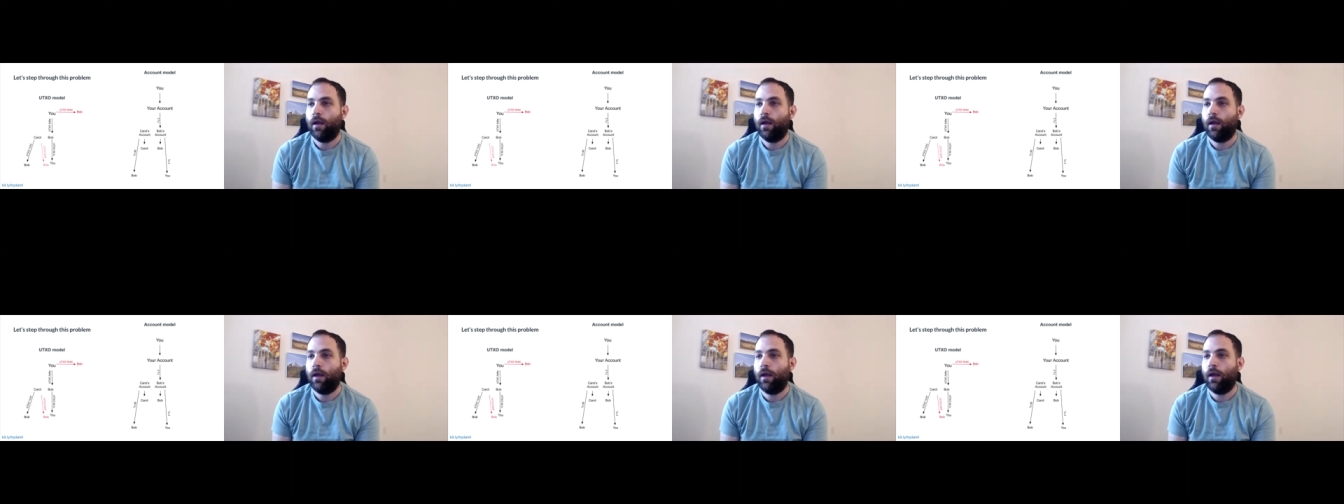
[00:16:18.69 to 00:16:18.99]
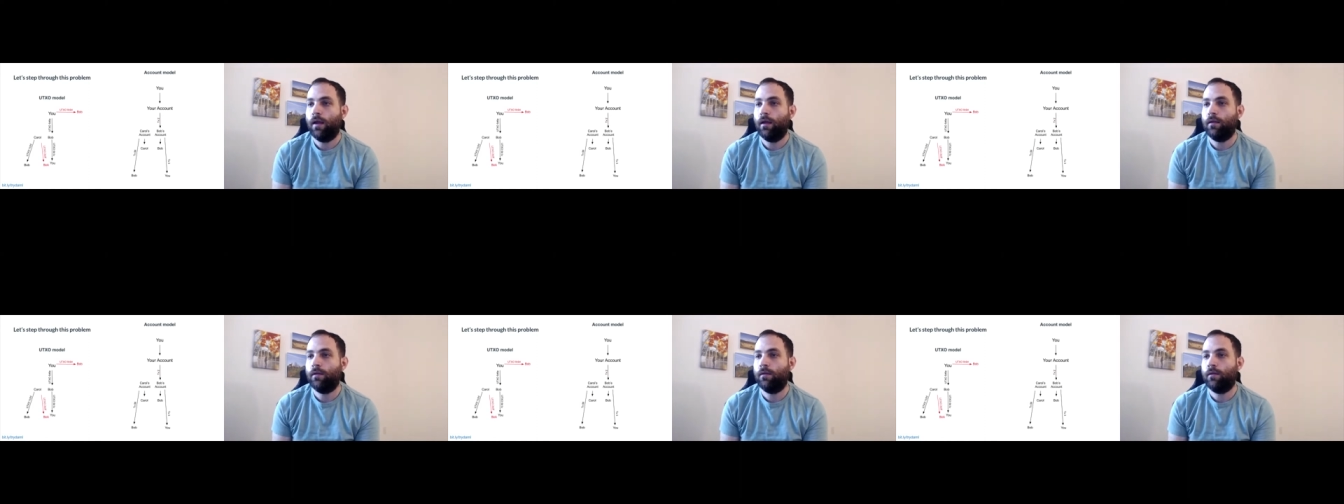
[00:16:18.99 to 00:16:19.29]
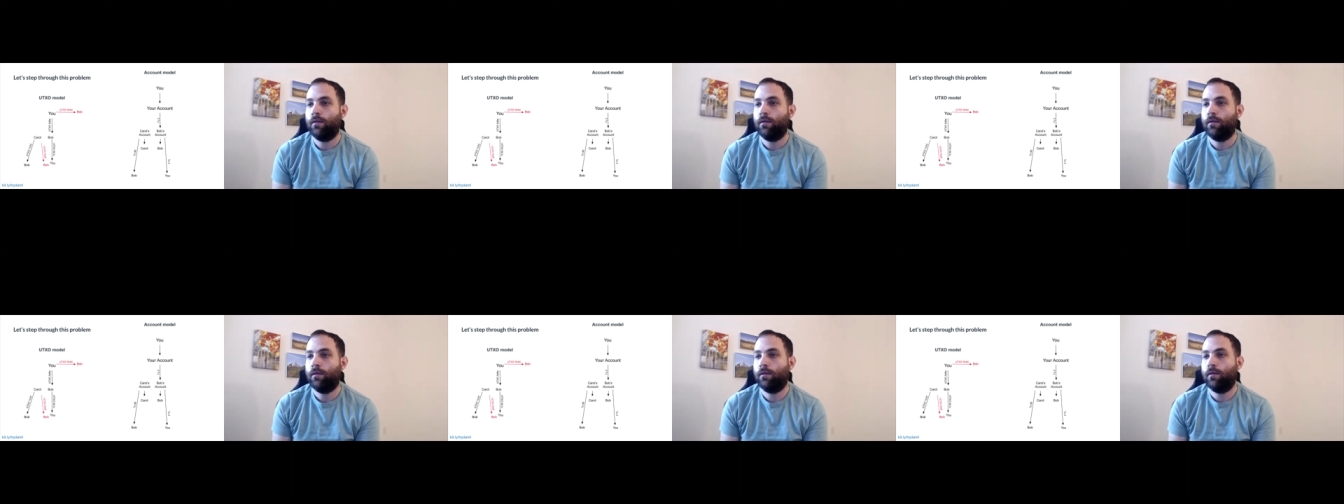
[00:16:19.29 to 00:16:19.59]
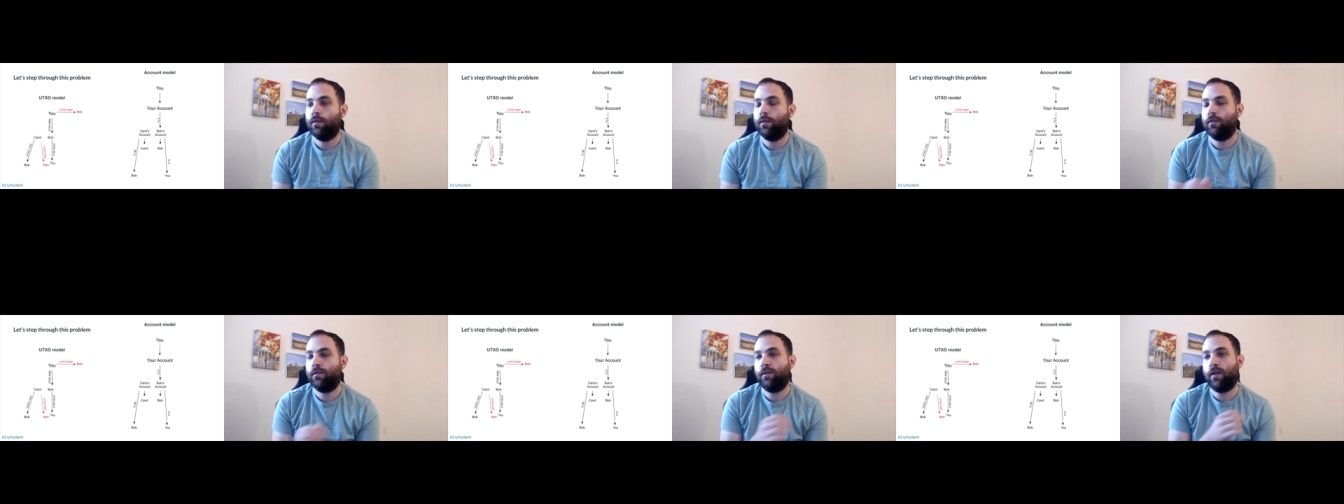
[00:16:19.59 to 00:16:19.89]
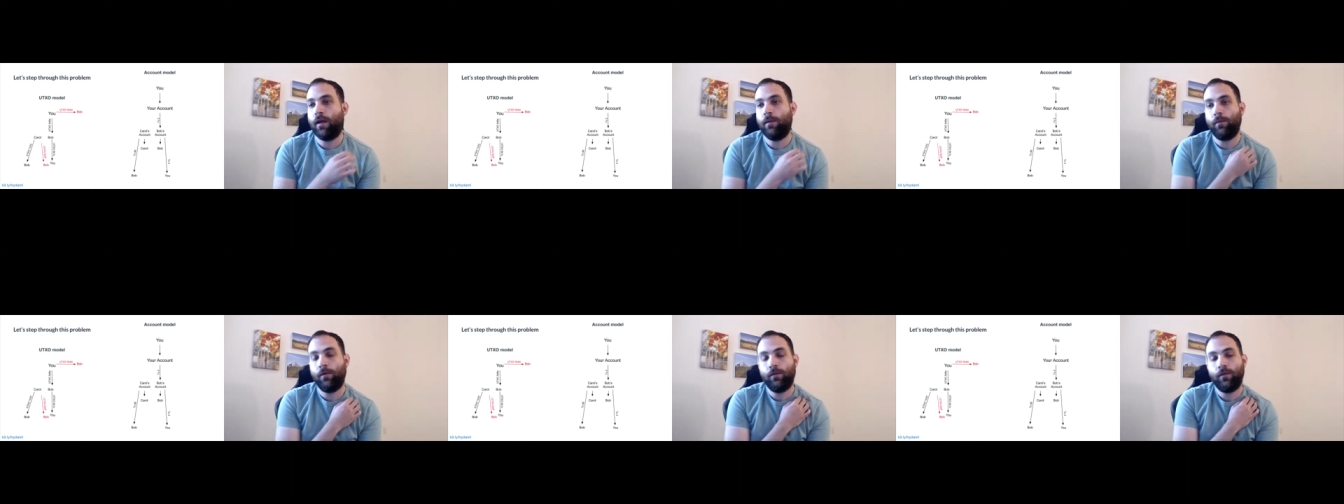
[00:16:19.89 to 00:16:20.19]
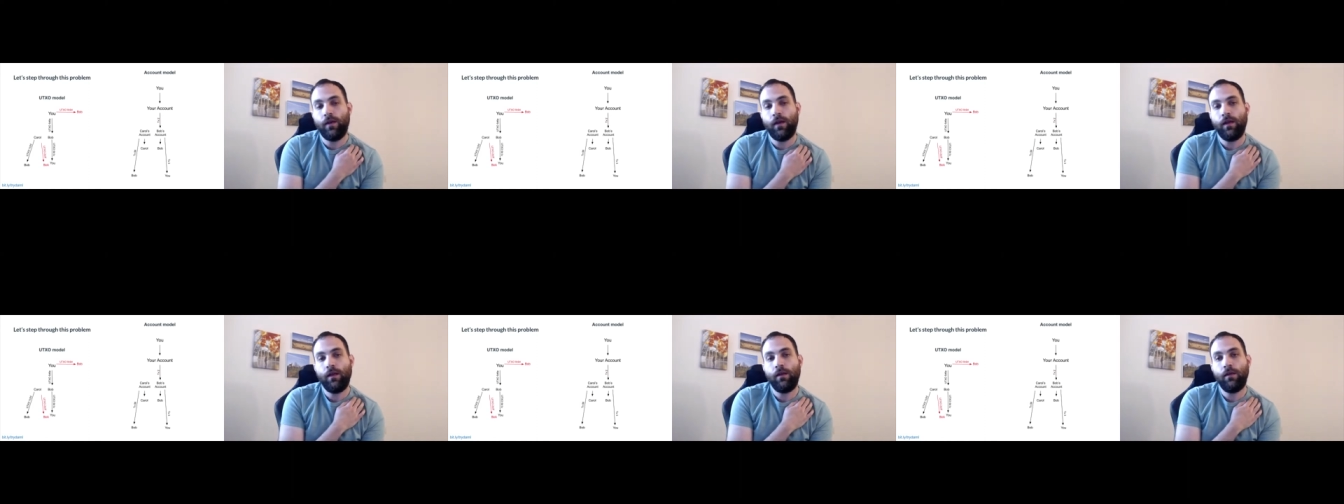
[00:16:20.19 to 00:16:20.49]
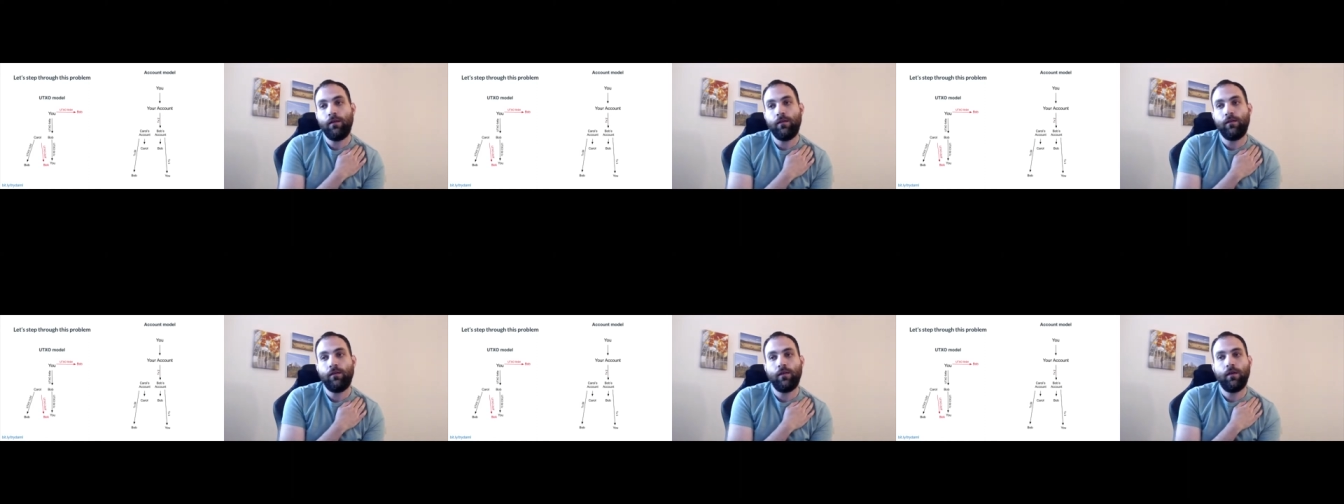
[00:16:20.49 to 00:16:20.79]
and
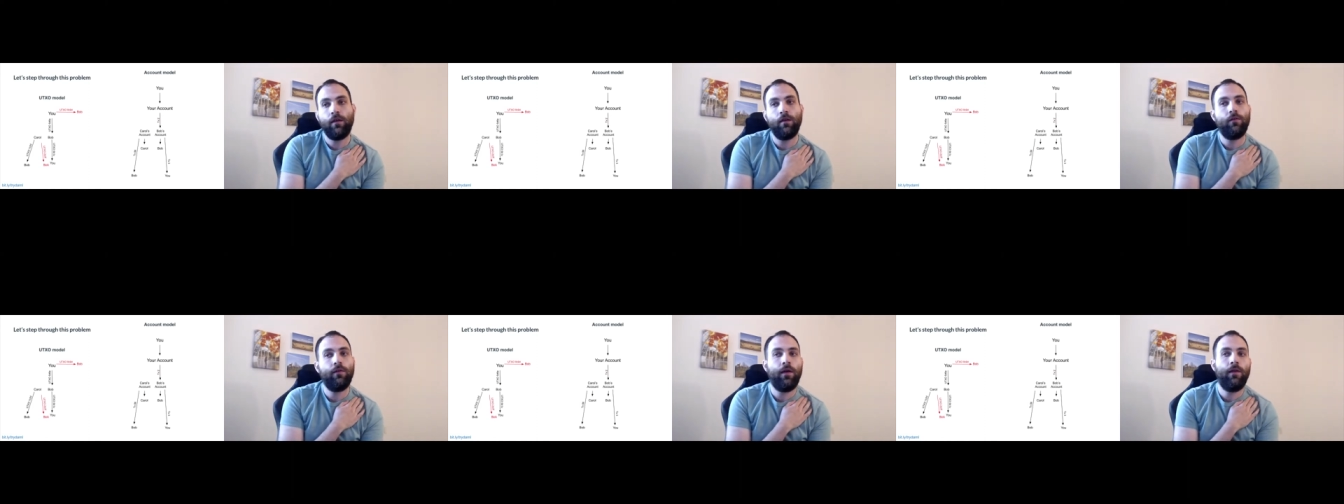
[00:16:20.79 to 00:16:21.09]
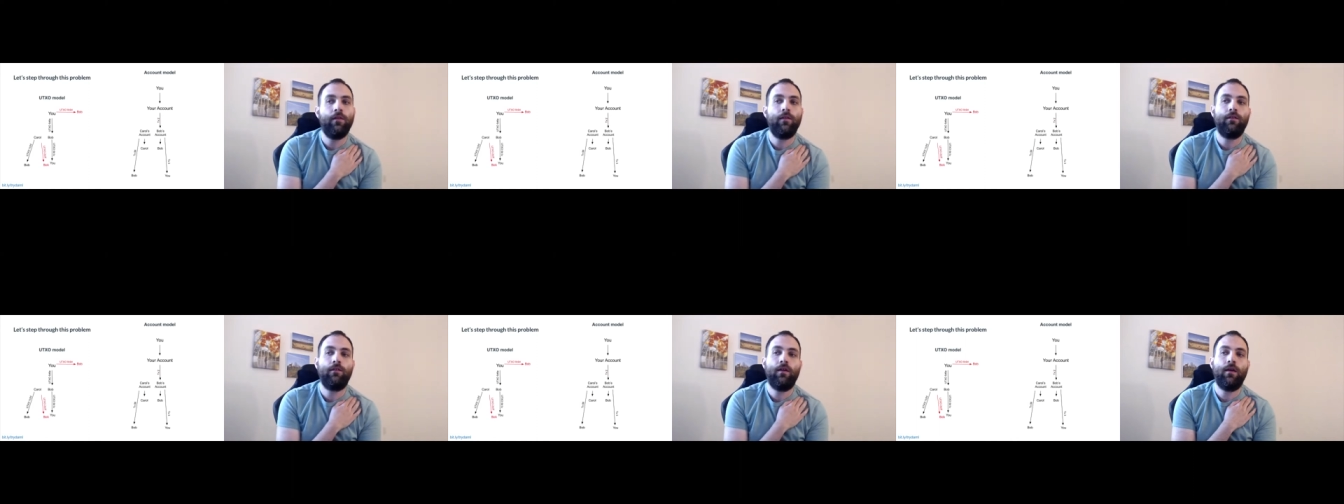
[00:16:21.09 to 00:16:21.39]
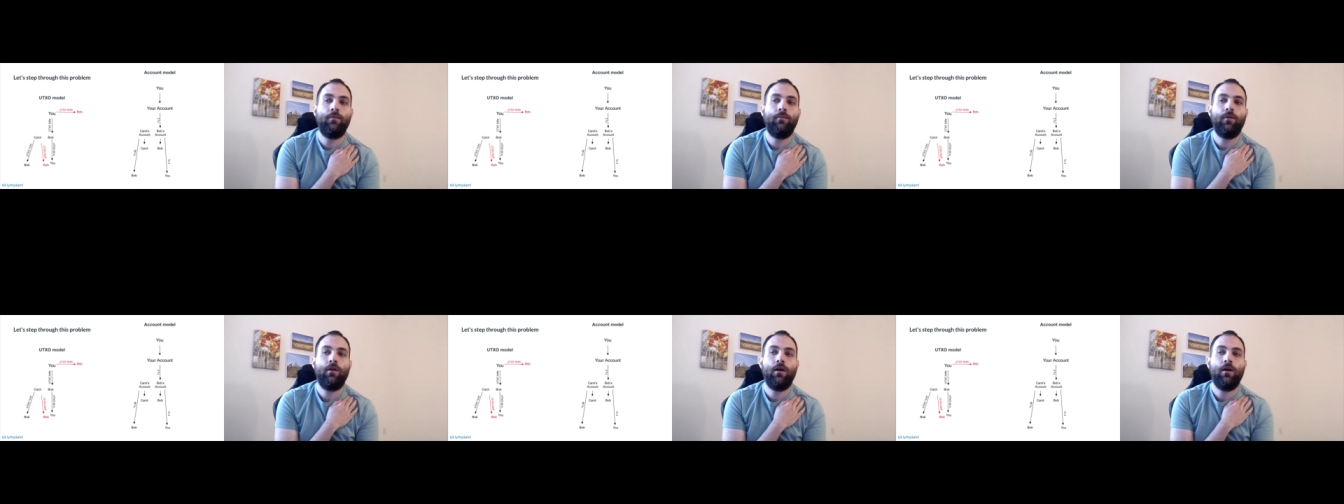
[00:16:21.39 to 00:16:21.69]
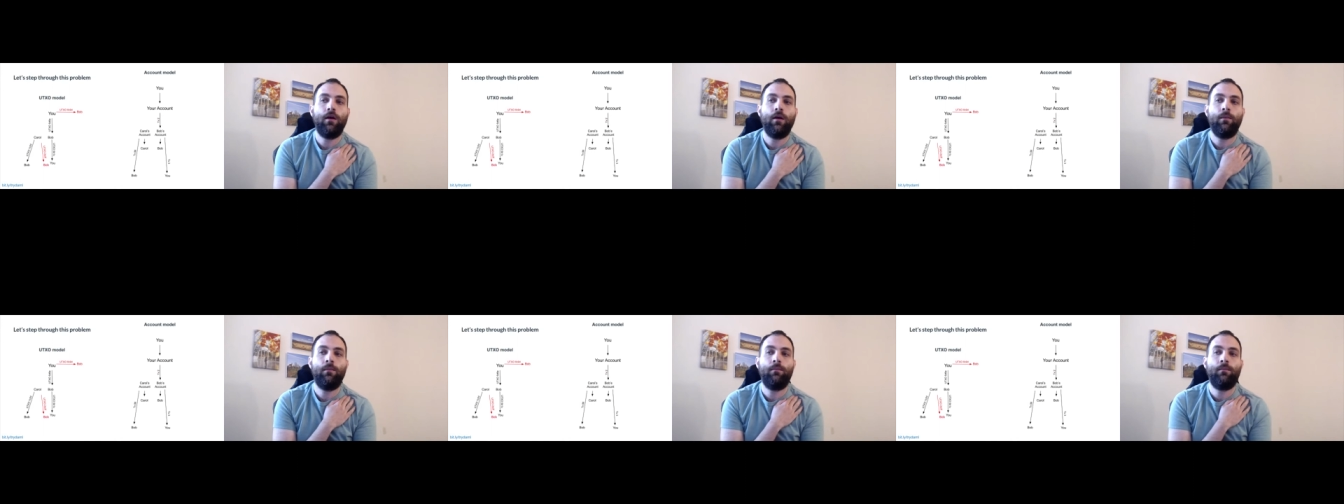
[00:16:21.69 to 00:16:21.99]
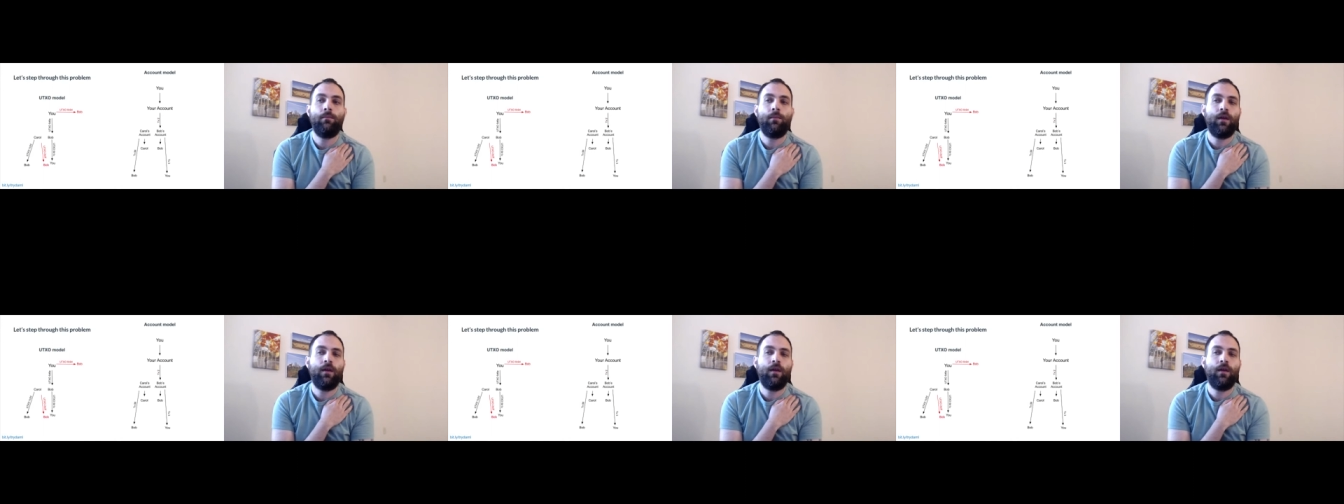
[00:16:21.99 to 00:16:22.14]
simultaneously around the same time,